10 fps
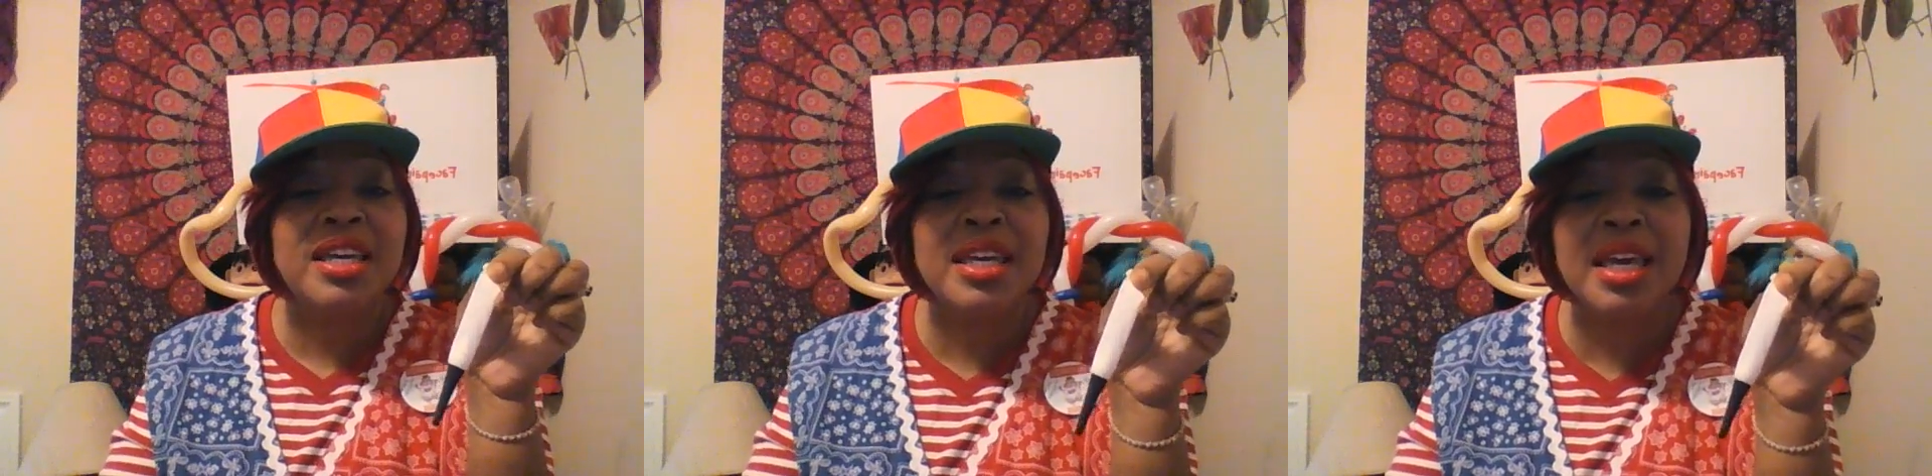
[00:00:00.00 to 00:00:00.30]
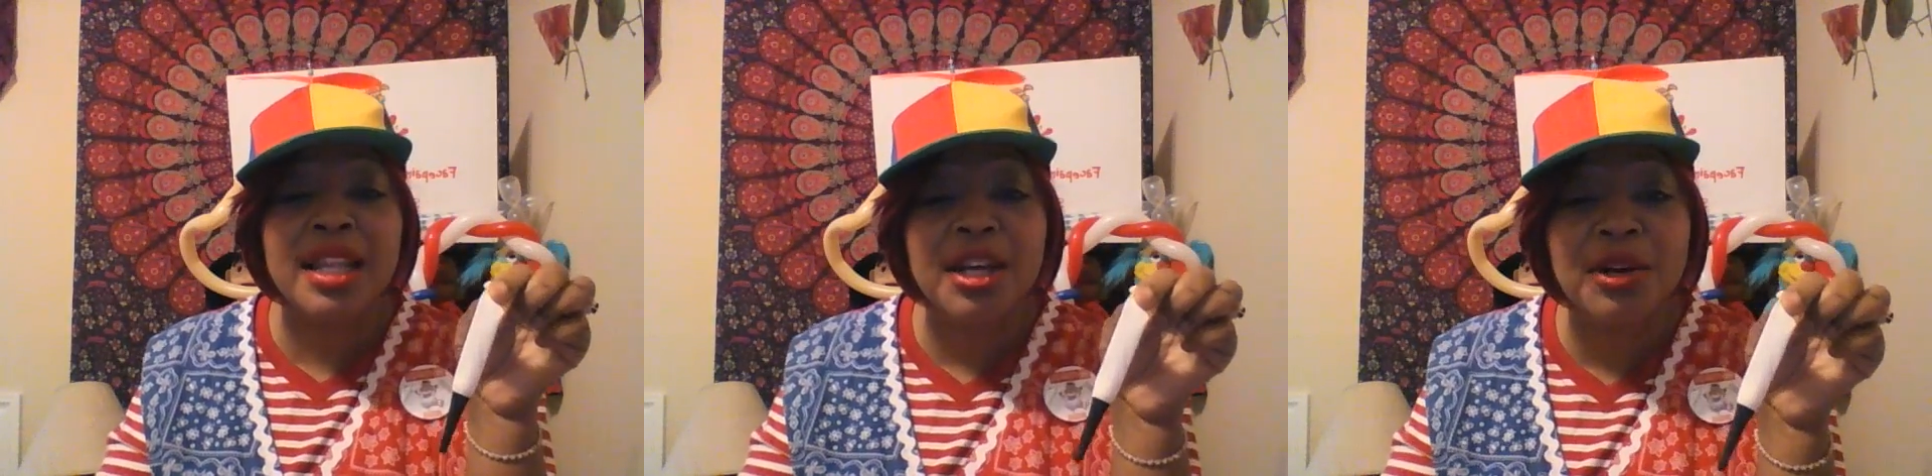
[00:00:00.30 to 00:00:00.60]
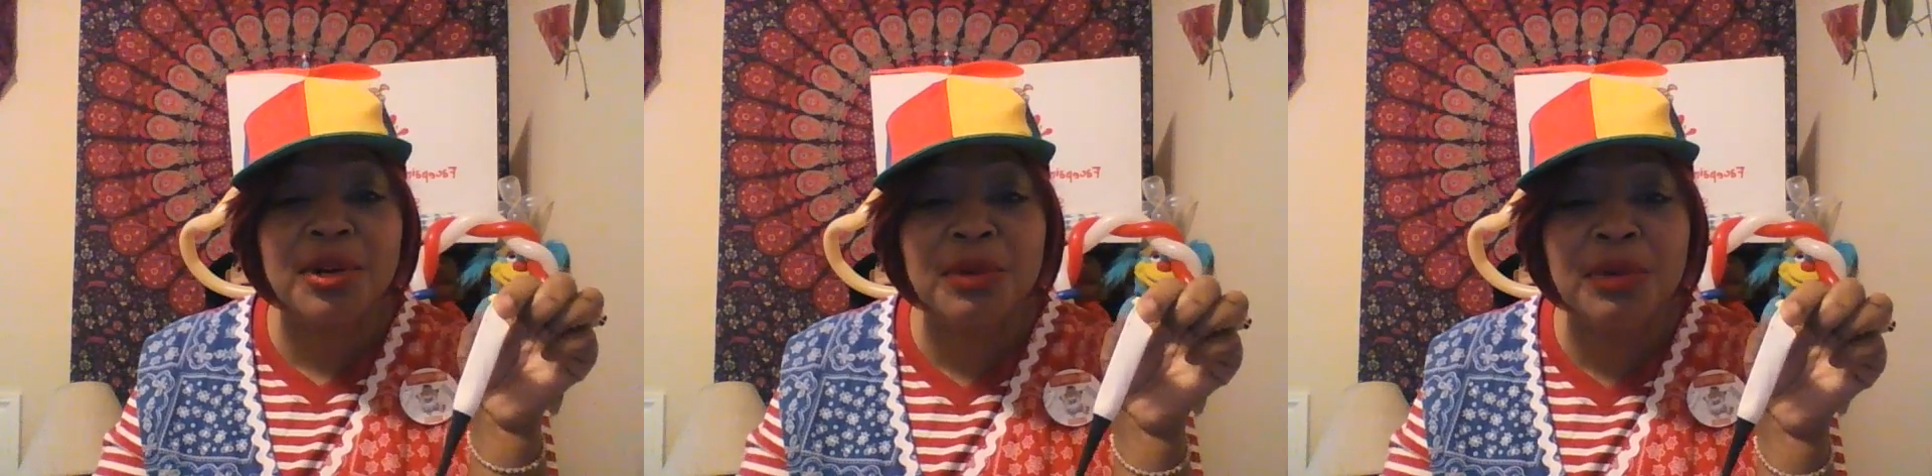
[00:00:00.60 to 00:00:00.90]

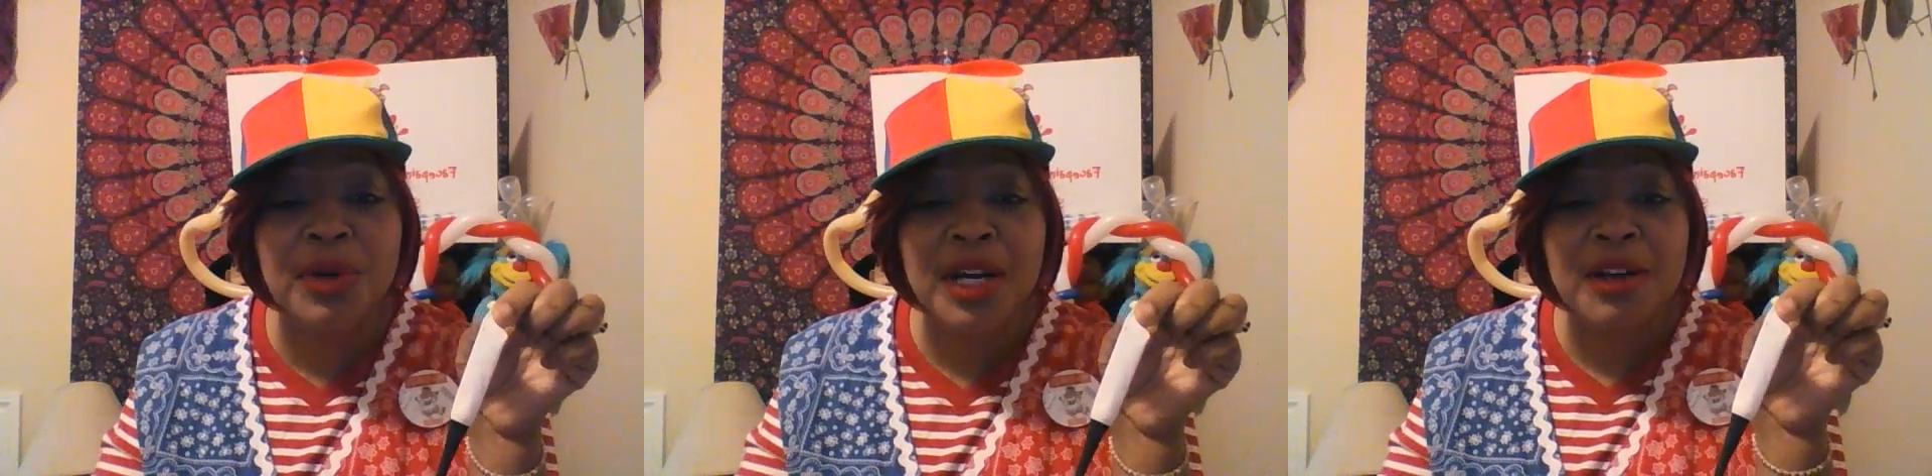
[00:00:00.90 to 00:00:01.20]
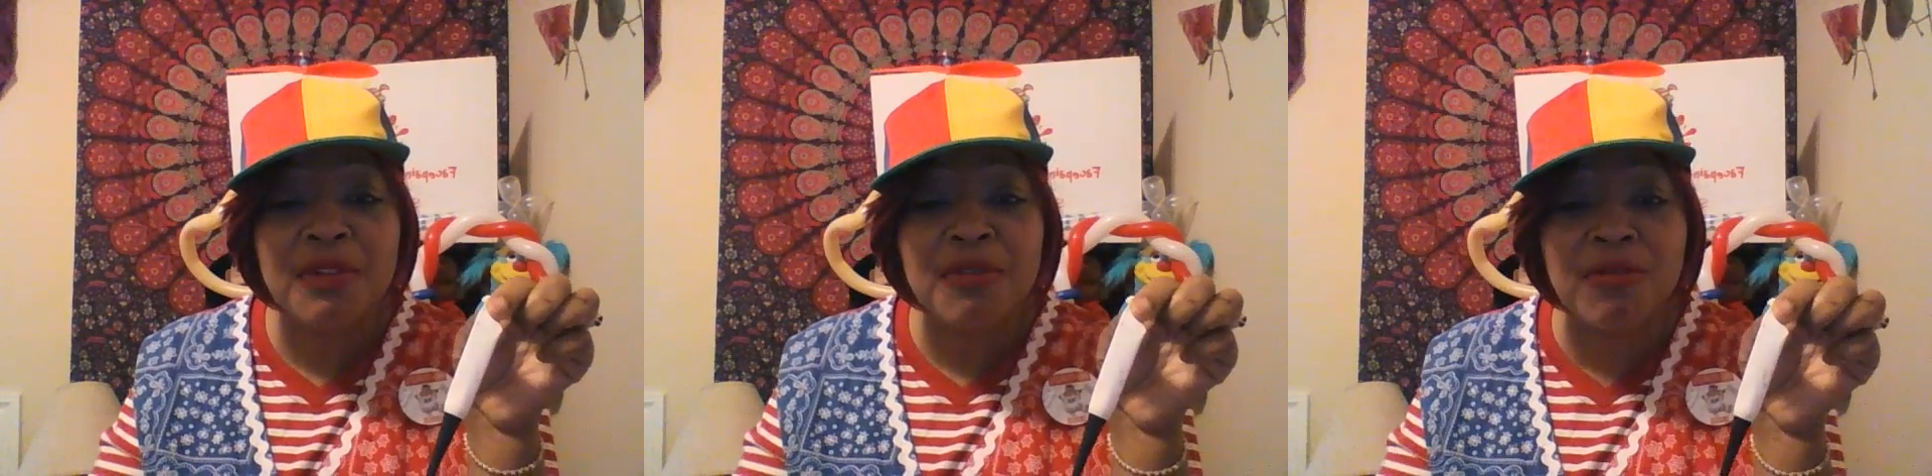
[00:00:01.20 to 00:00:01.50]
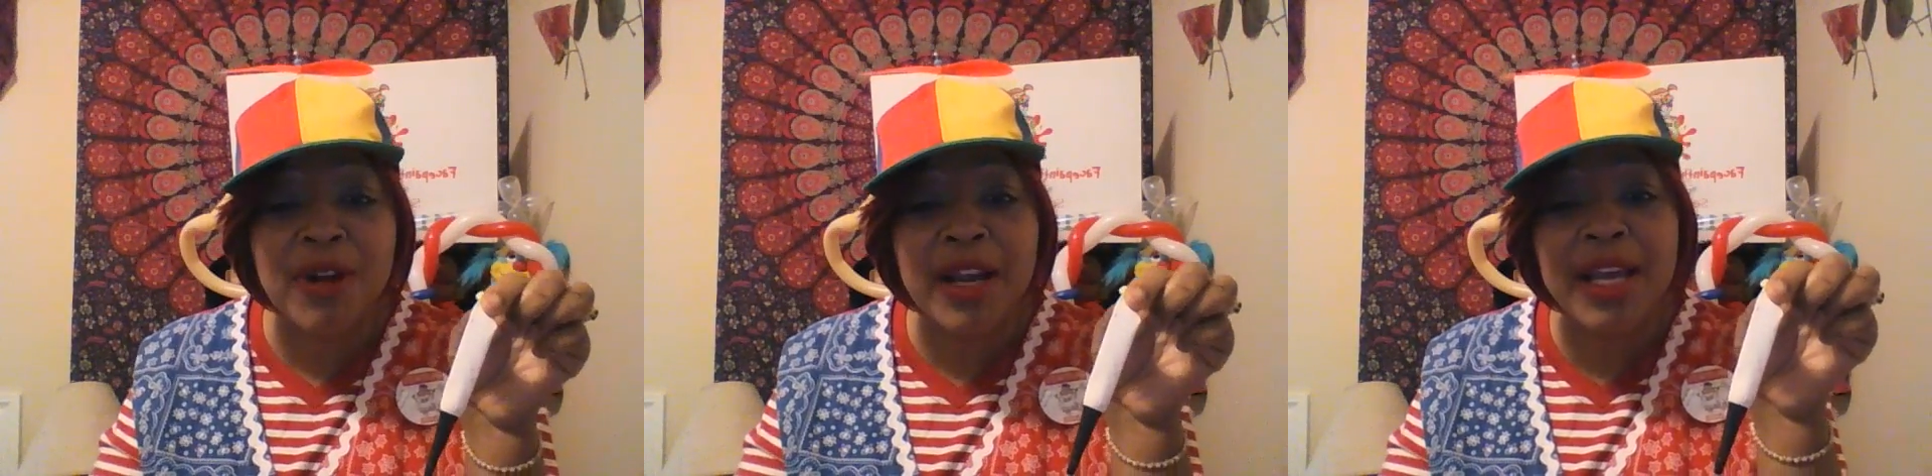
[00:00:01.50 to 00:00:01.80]
yellow,
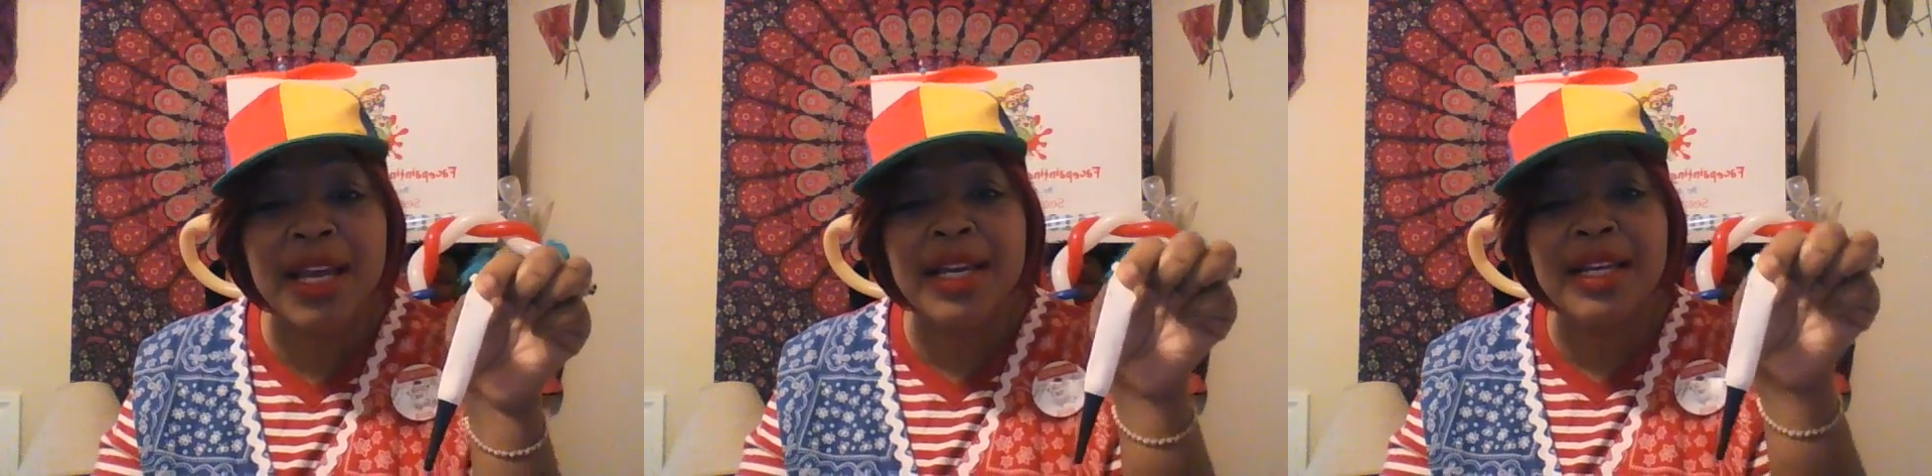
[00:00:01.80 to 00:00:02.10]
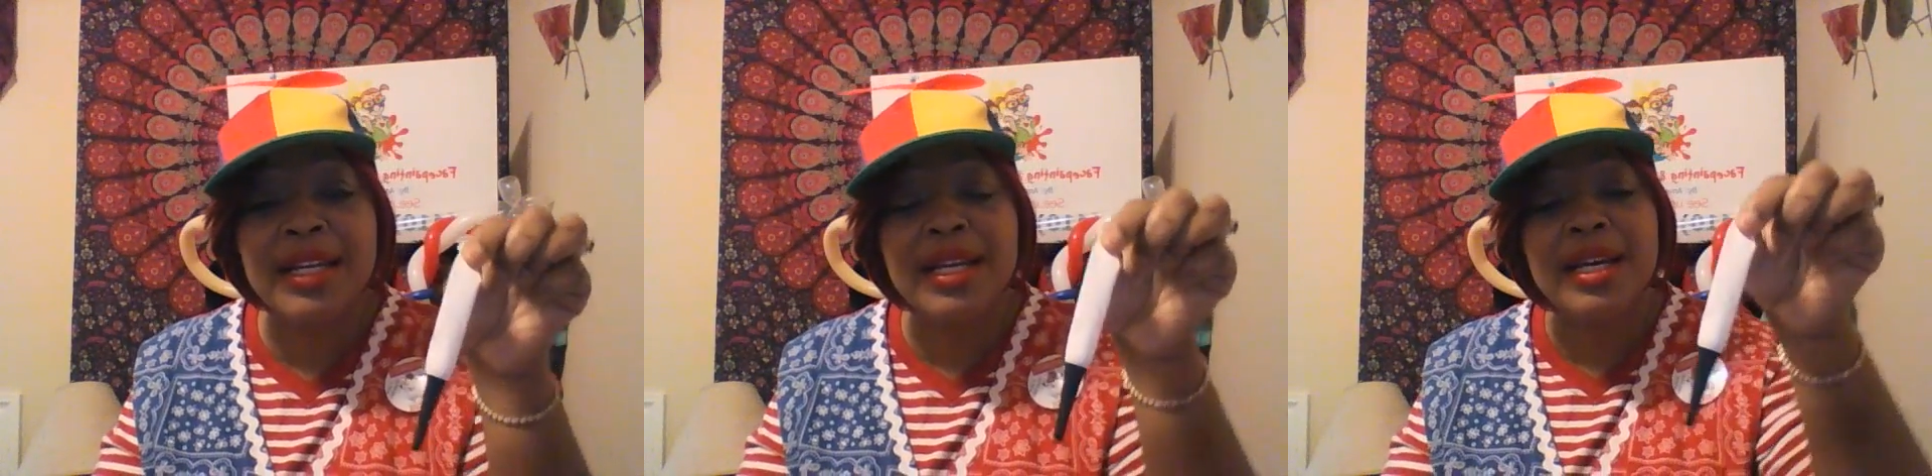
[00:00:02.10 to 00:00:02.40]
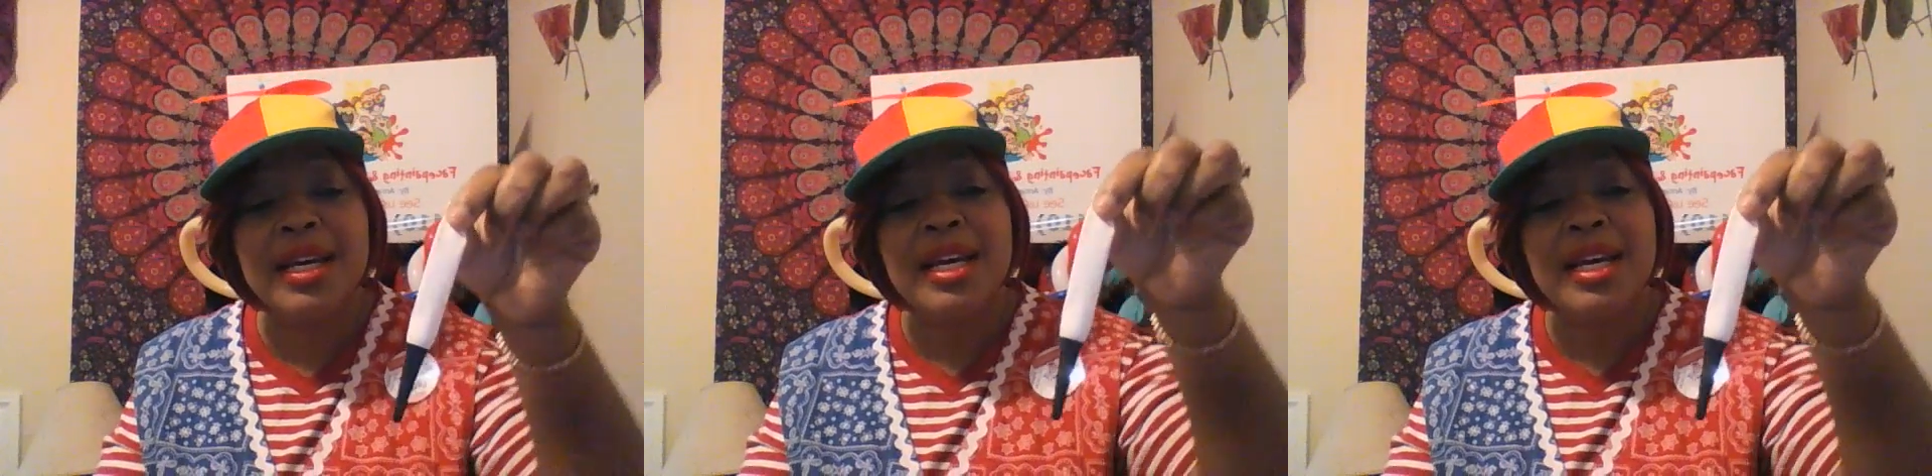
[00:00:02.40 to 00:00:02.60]
red,